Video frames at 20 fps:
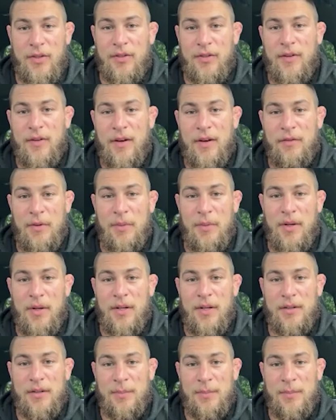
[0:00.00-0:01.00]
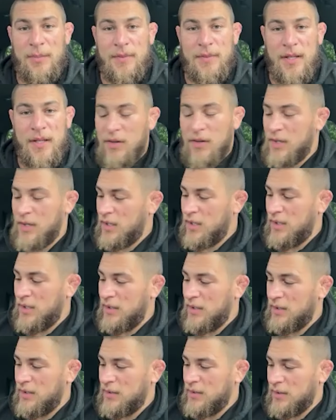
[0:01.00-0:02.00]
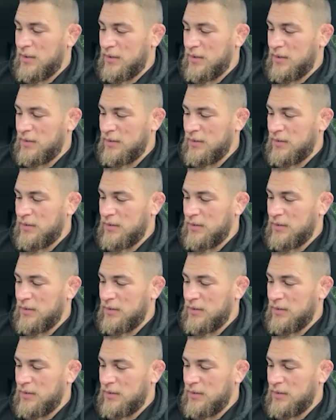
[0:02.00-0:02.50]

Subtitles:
of everyone at the tailgate. And